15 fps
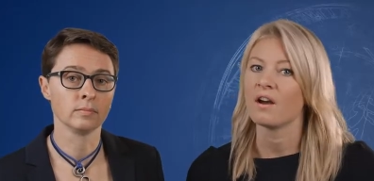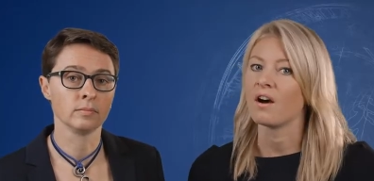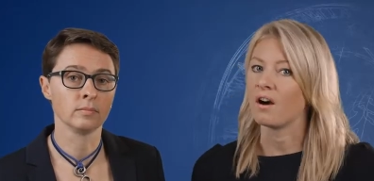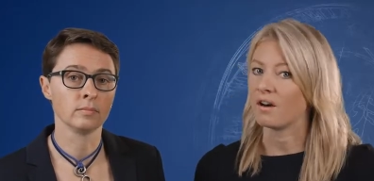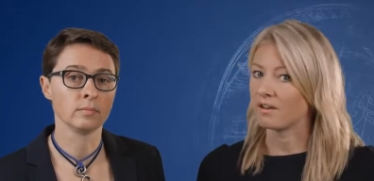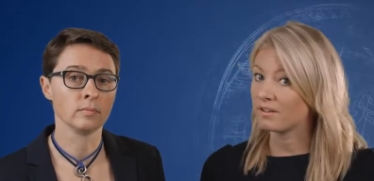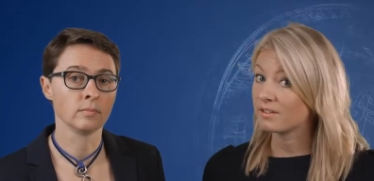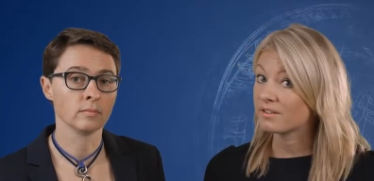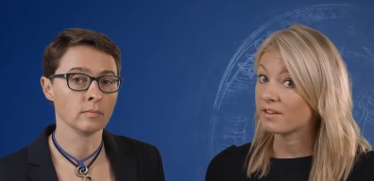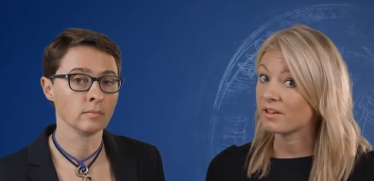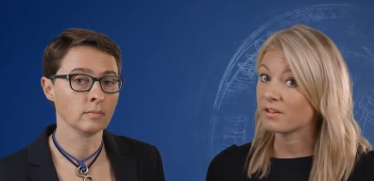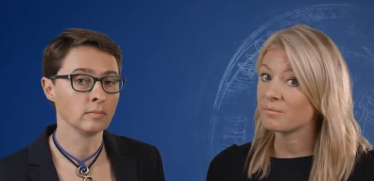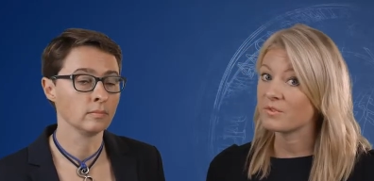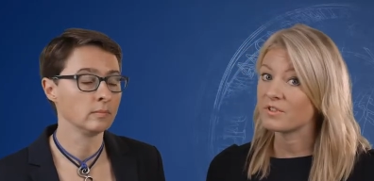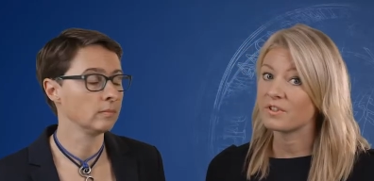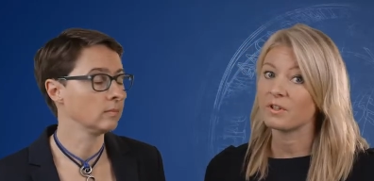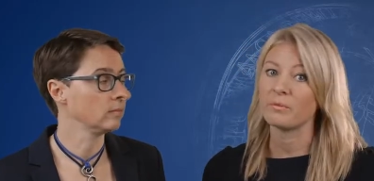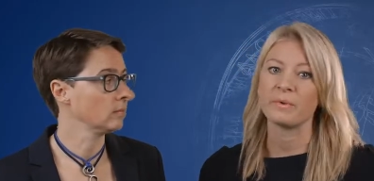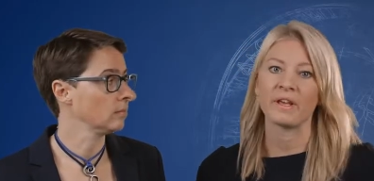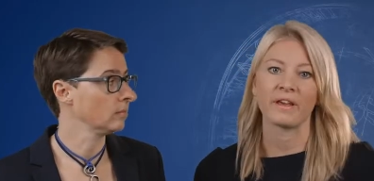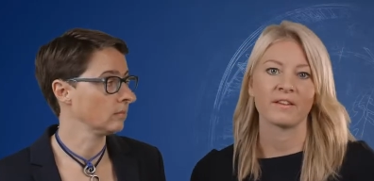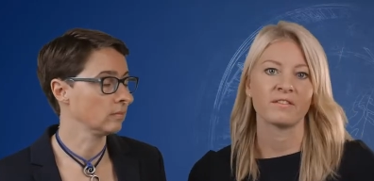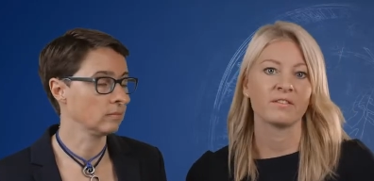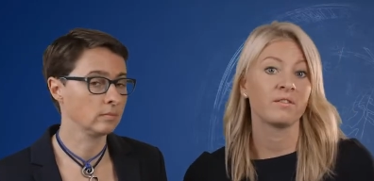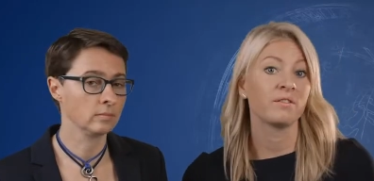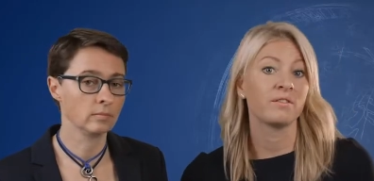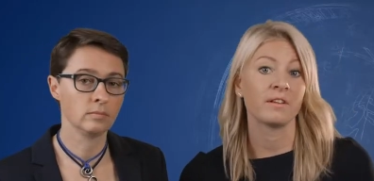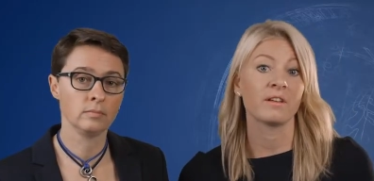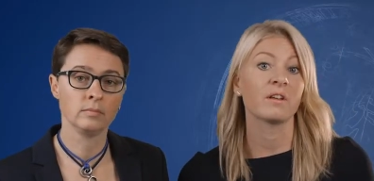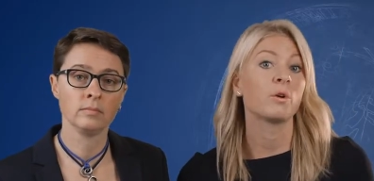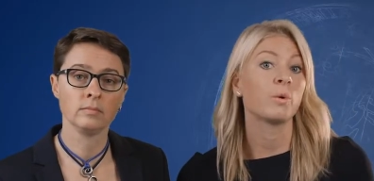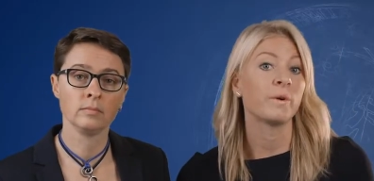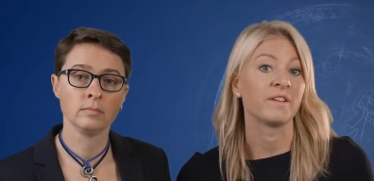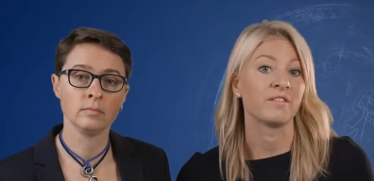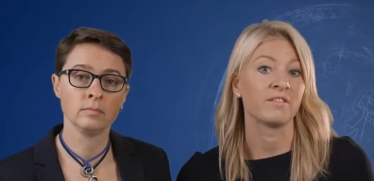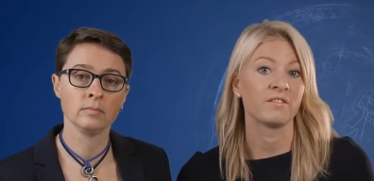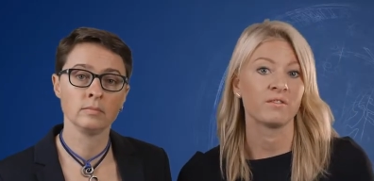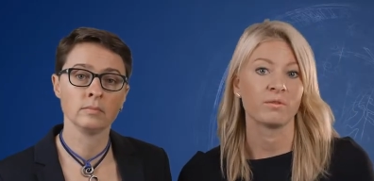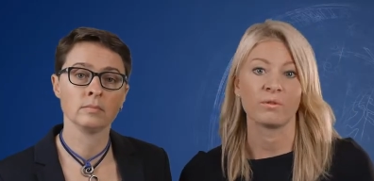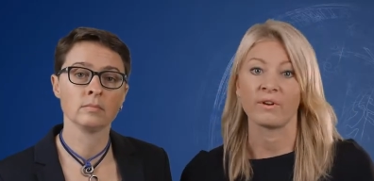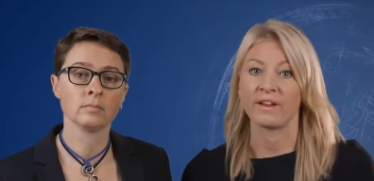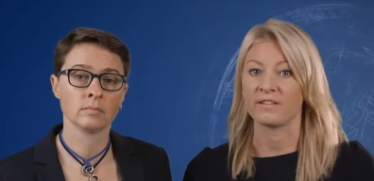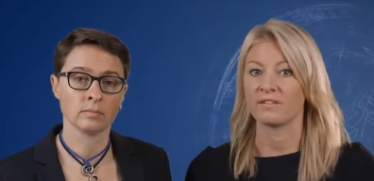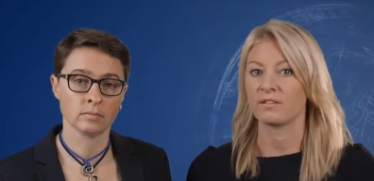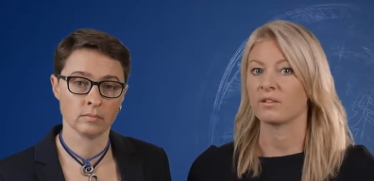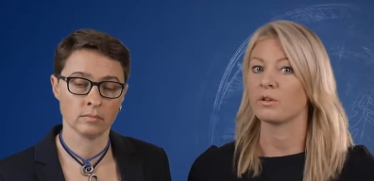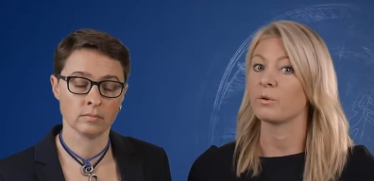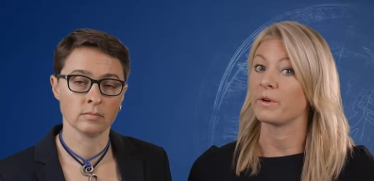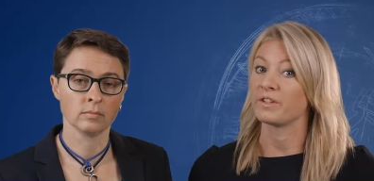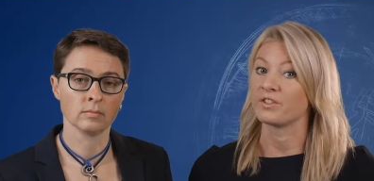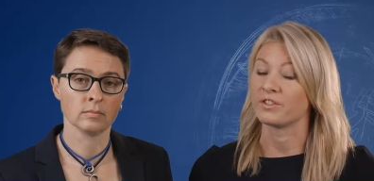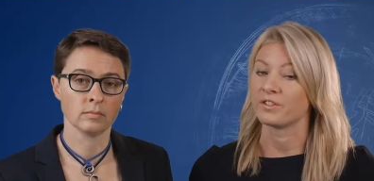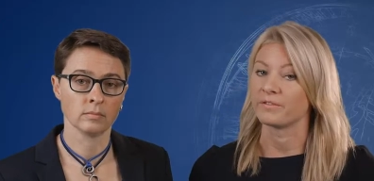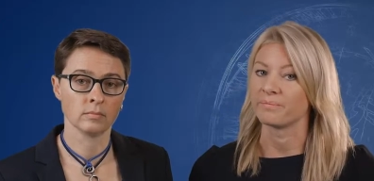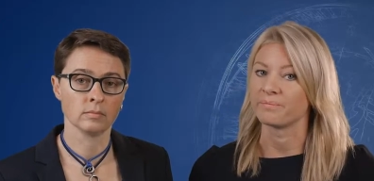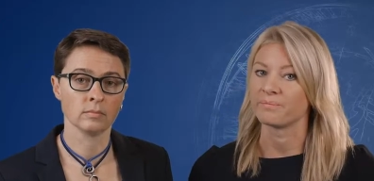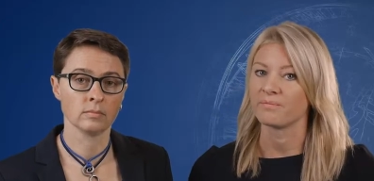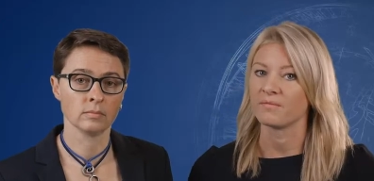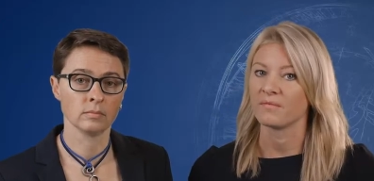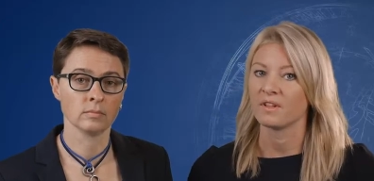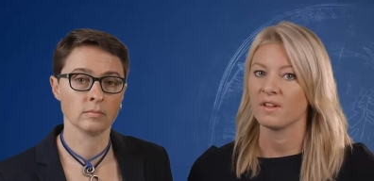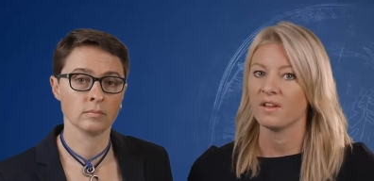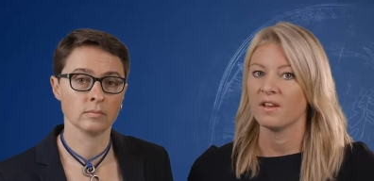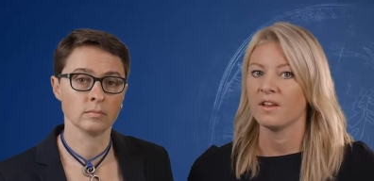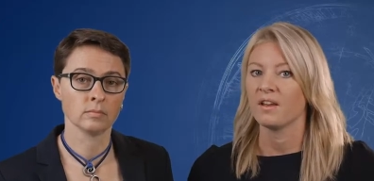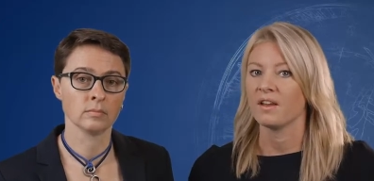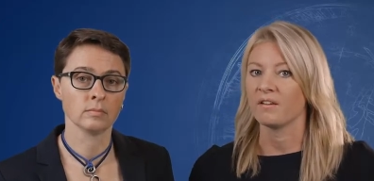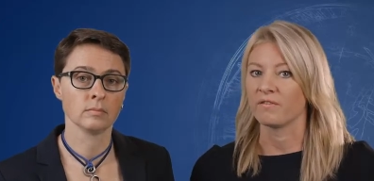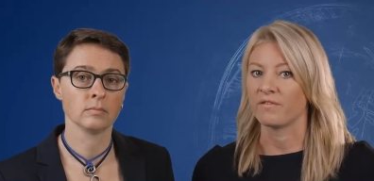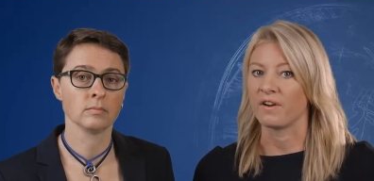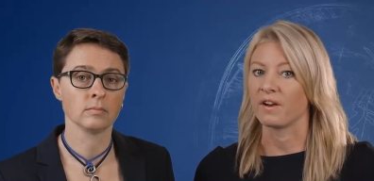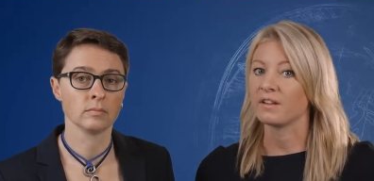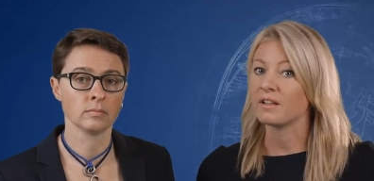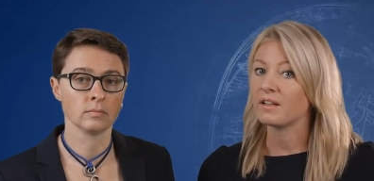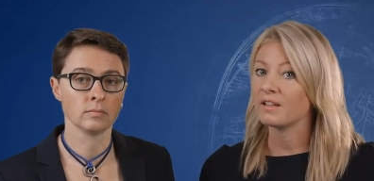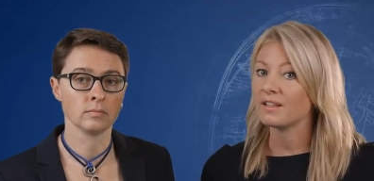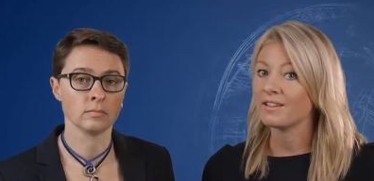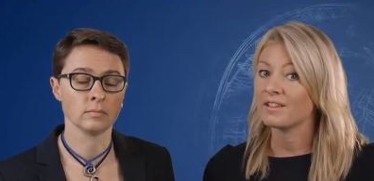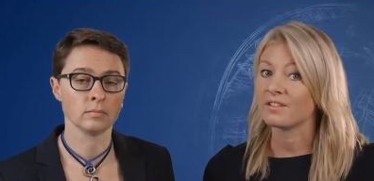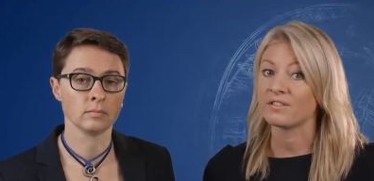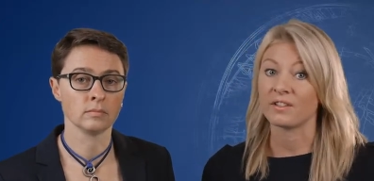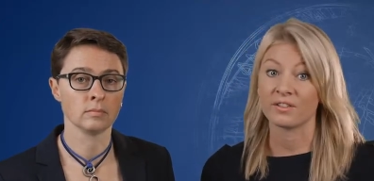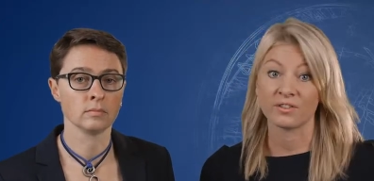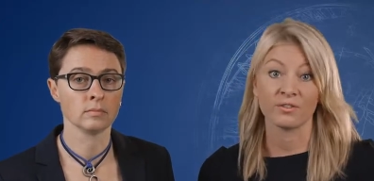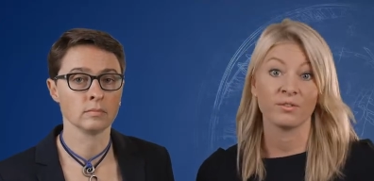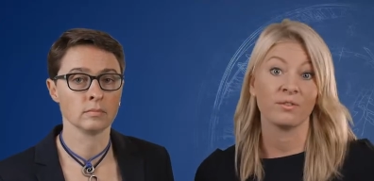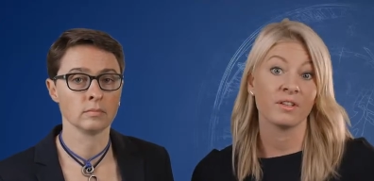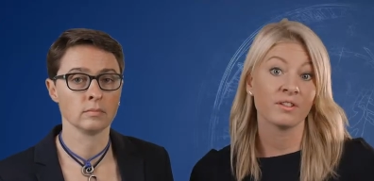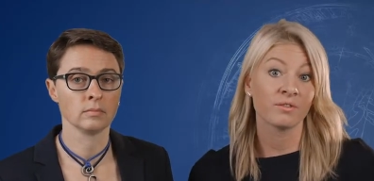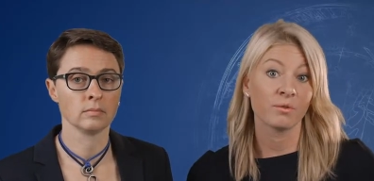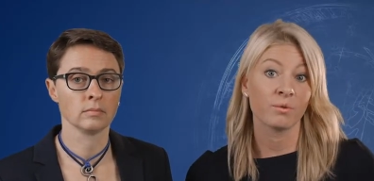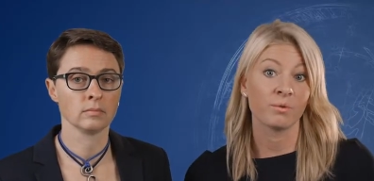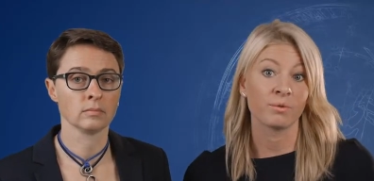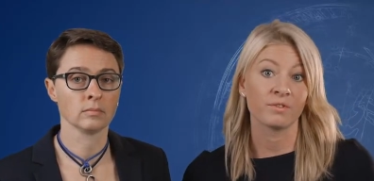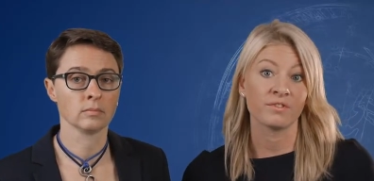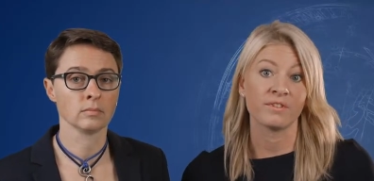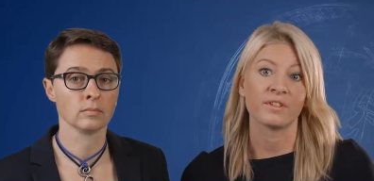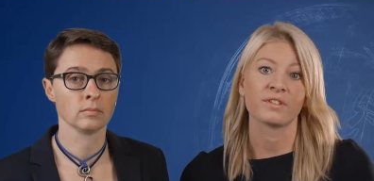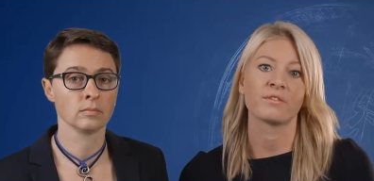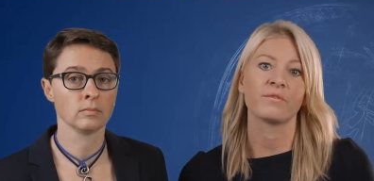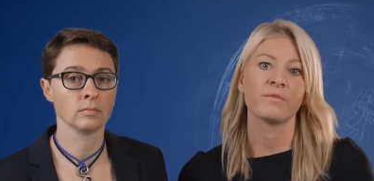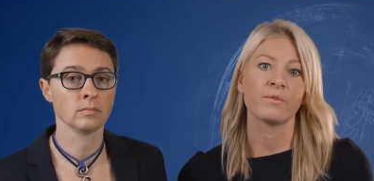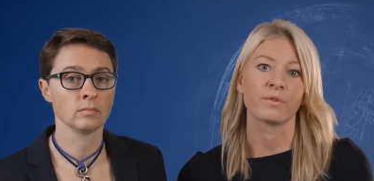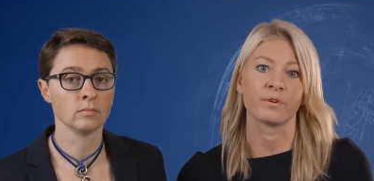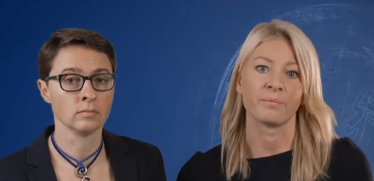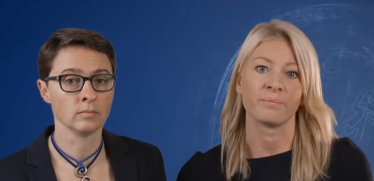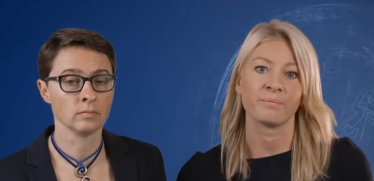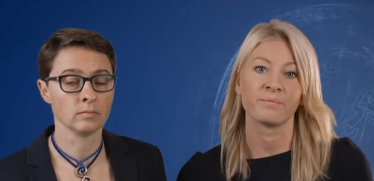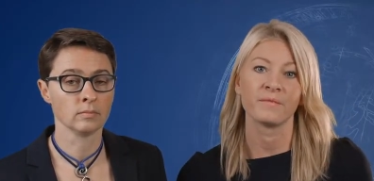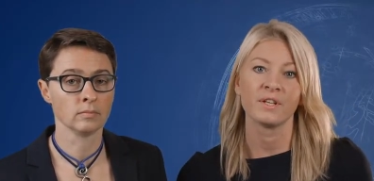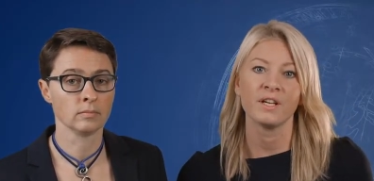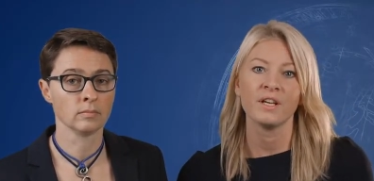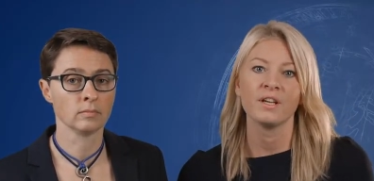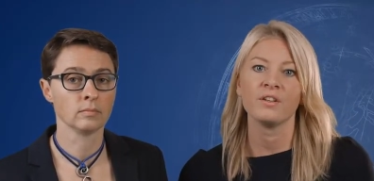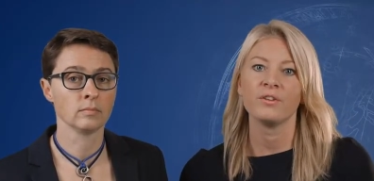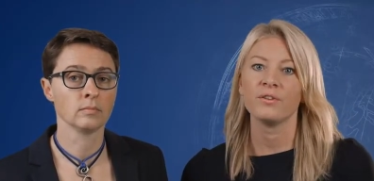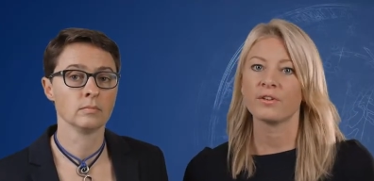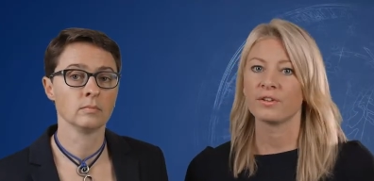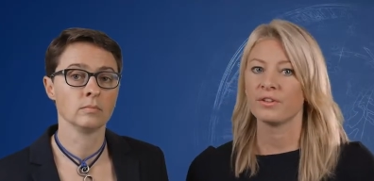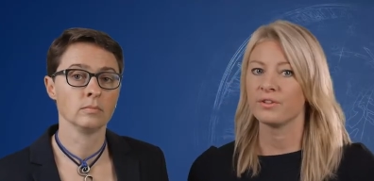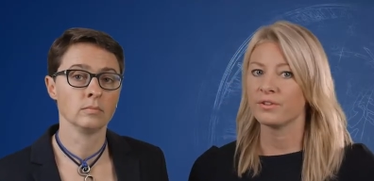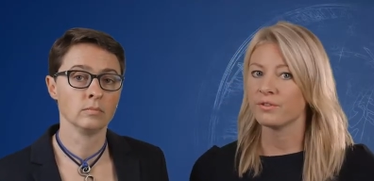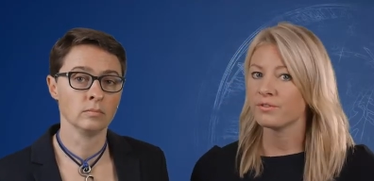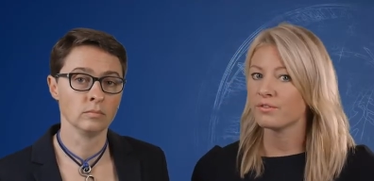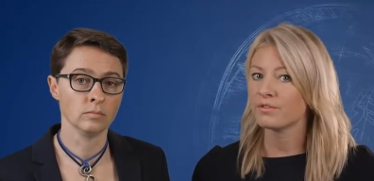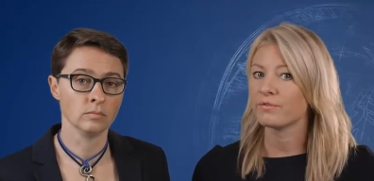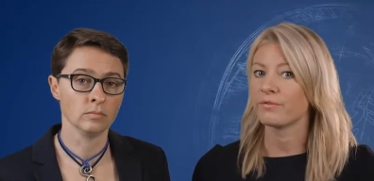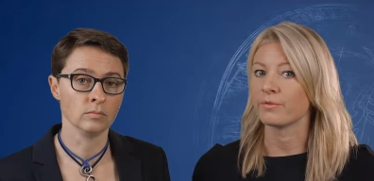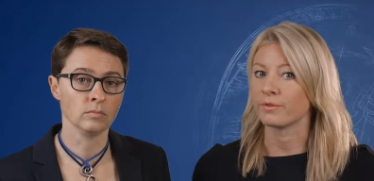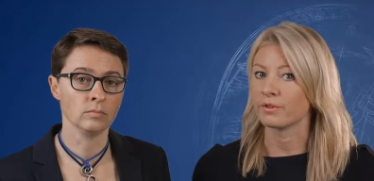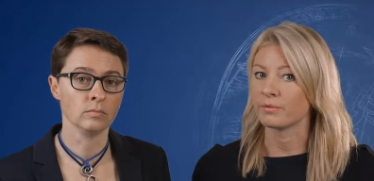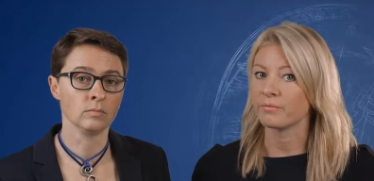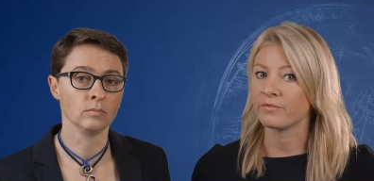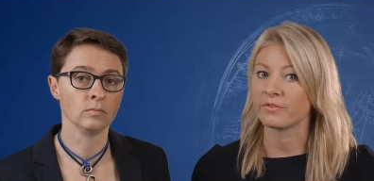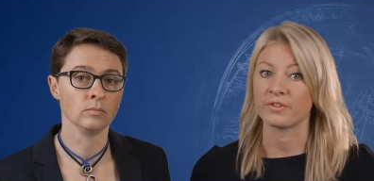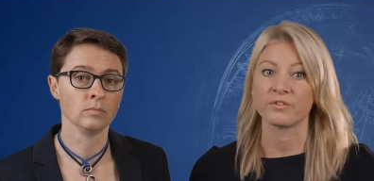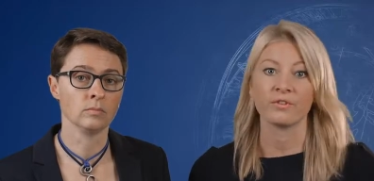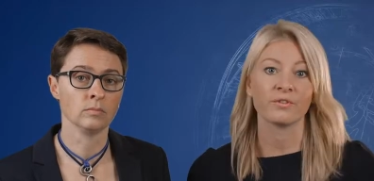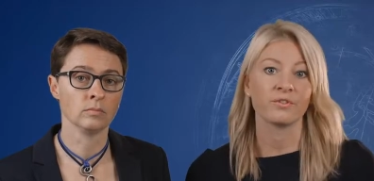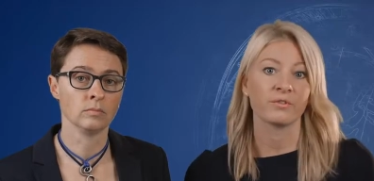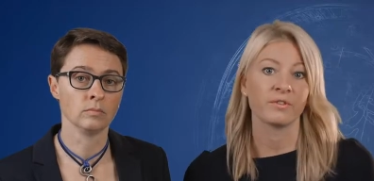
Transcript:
Speaker 1: Other times, you'll be asked to take a quiz or answer a question. And finally, attached to this course, there's a forum. You can use the forum for social